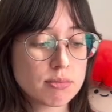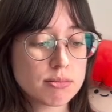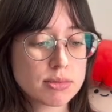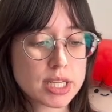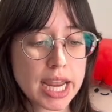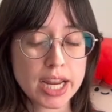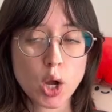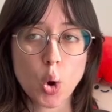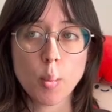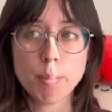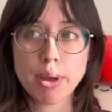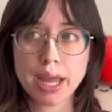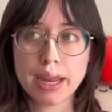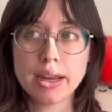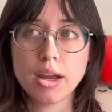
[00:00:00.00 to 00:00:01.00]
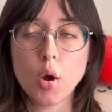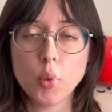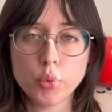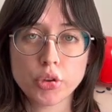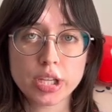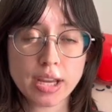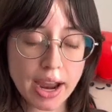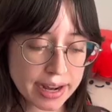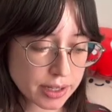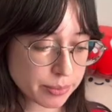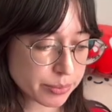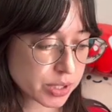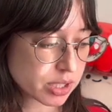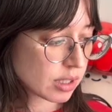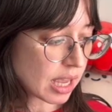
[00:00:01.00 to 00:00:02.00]
take-home pay only
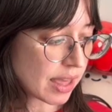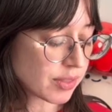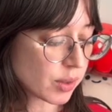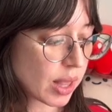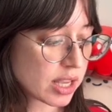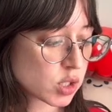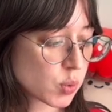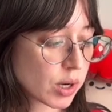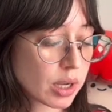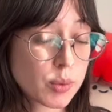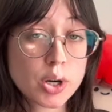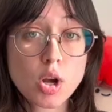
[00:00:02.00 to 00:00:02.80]
items. And the last one I want to